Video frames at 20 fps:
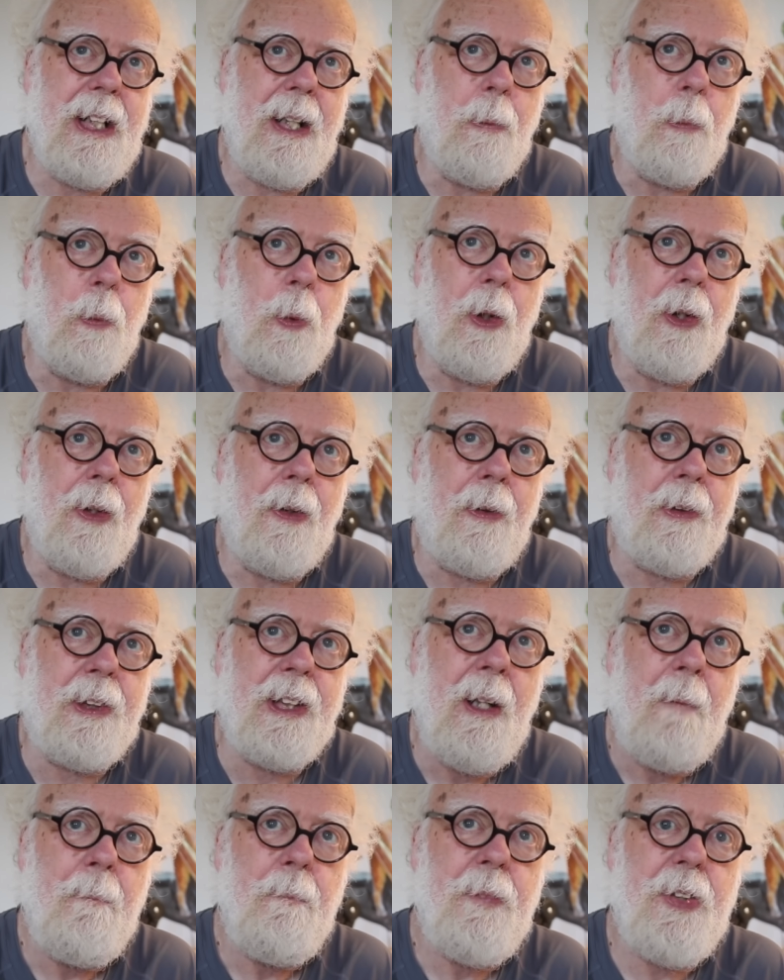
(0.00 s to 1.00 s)
world
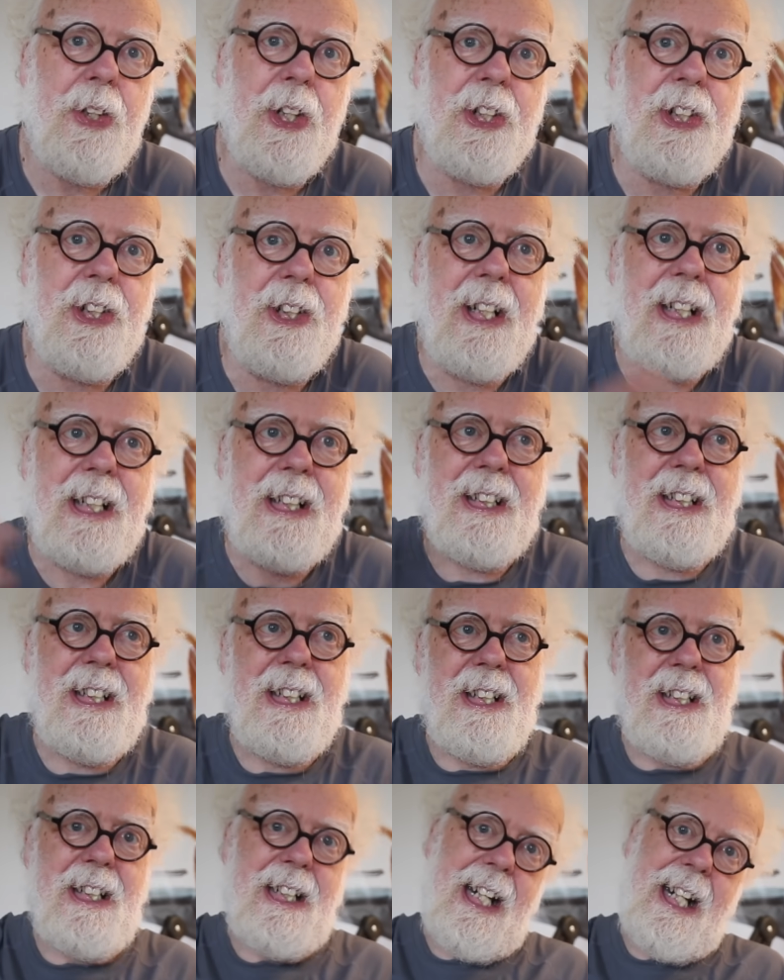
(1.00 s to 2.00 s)
doesn't
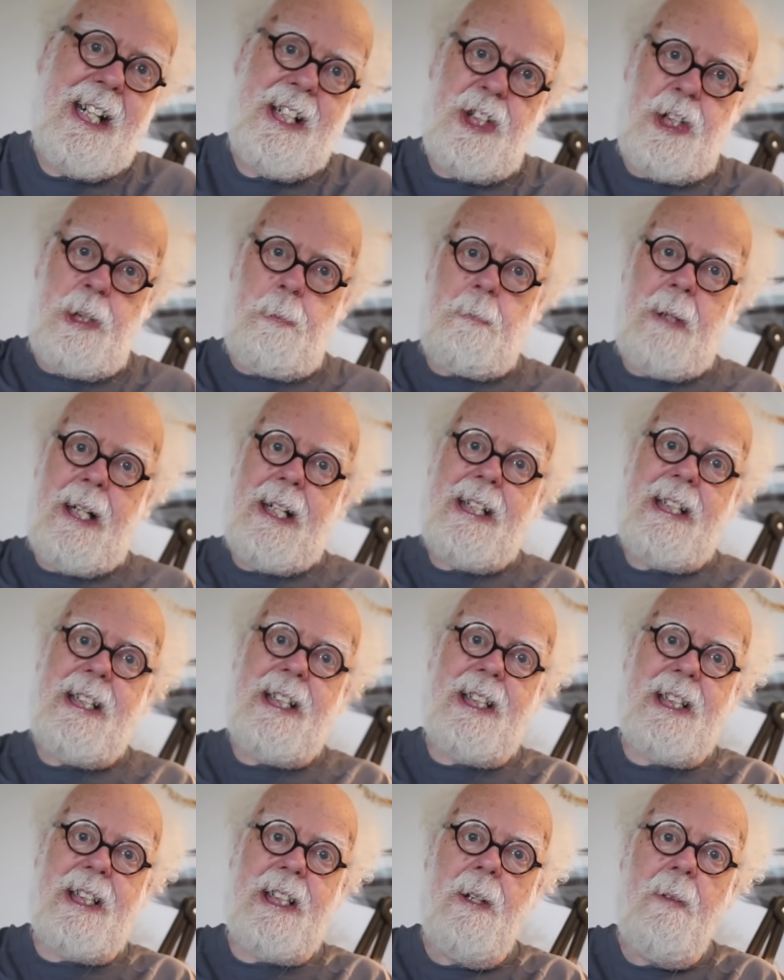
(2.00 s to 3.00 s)
exist as
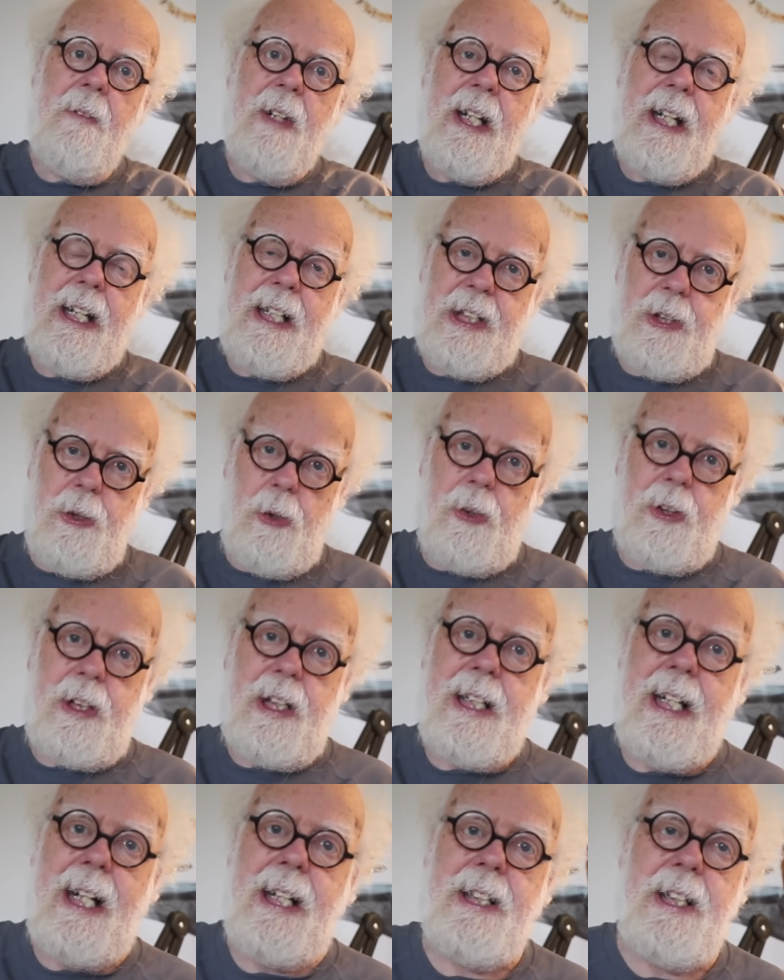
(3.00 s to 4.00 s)
space, it's all
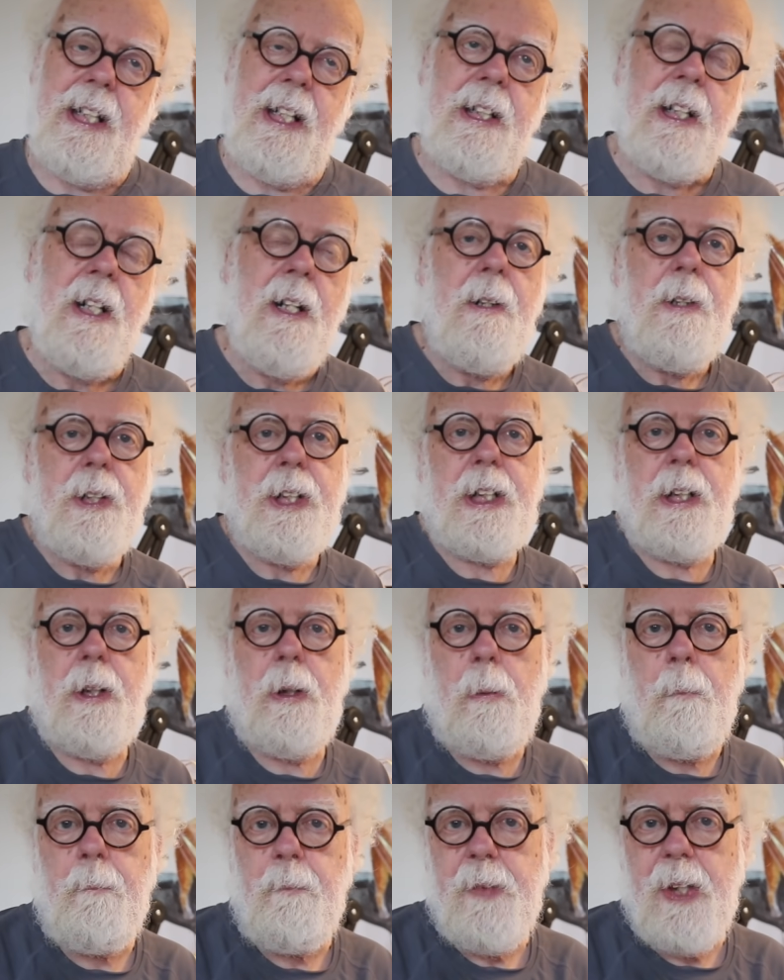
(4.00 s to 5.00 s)
connected.
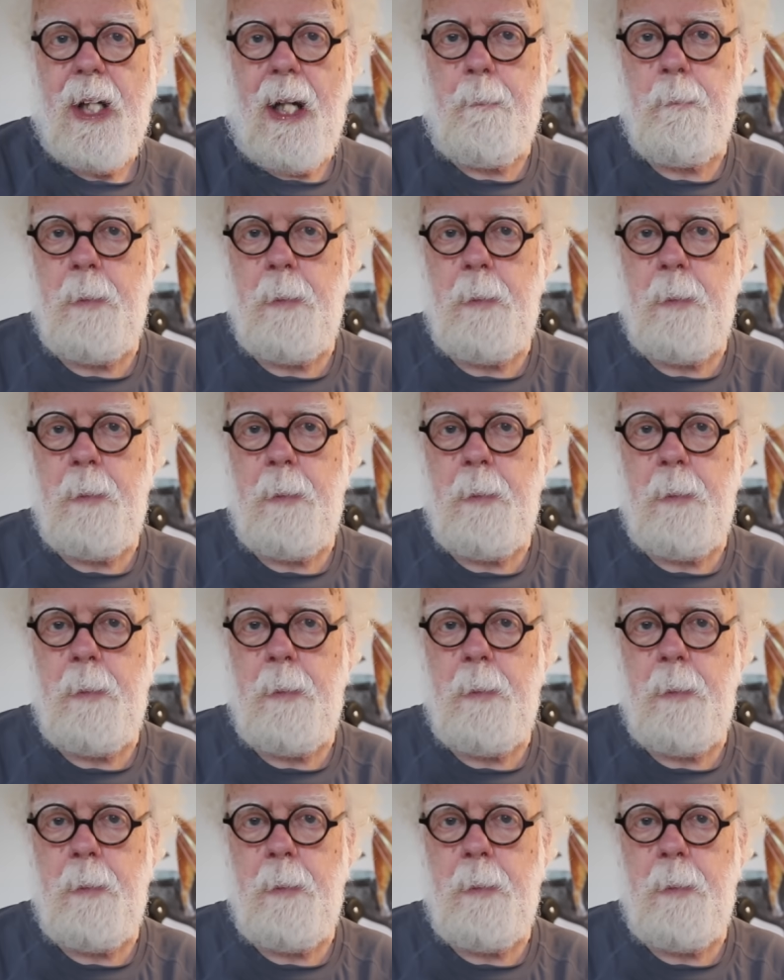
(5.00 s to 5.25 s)
So a